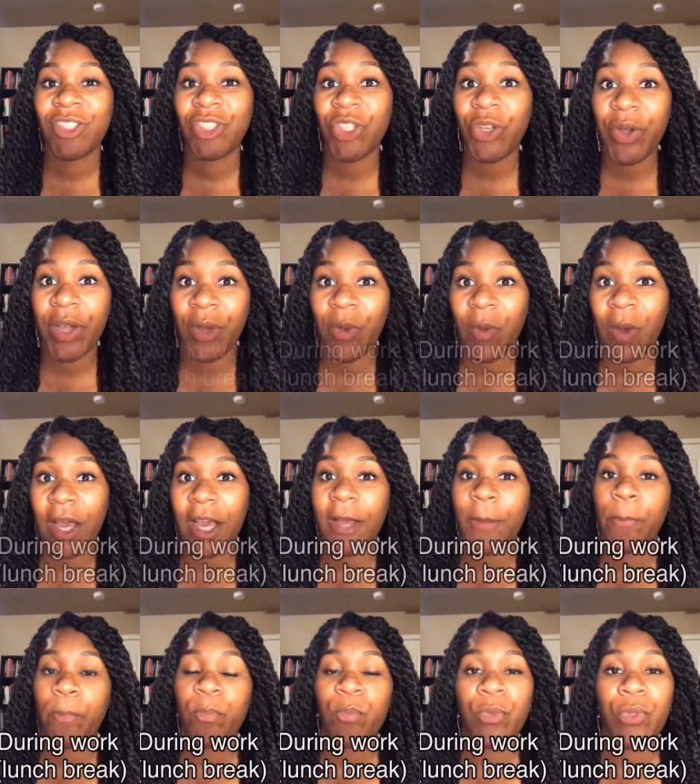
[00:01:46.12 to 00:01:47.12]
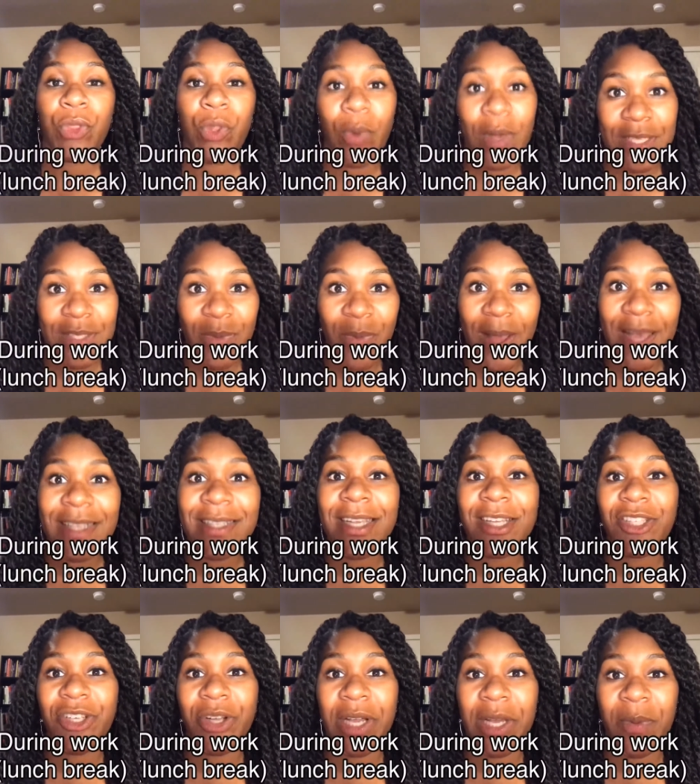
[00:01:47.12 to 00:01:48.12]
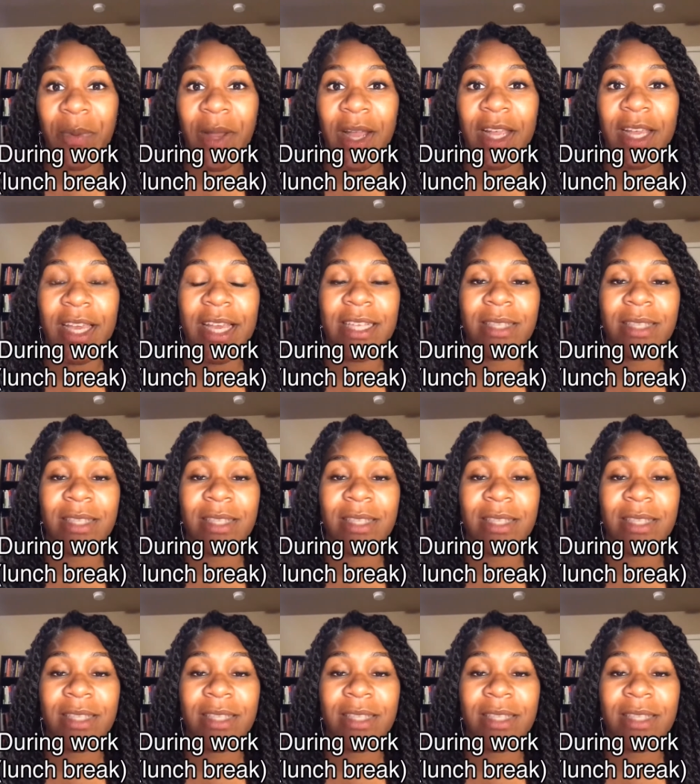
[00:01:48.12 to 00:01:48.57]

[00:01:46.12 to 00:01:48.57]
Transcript: during work, the reason why I say during work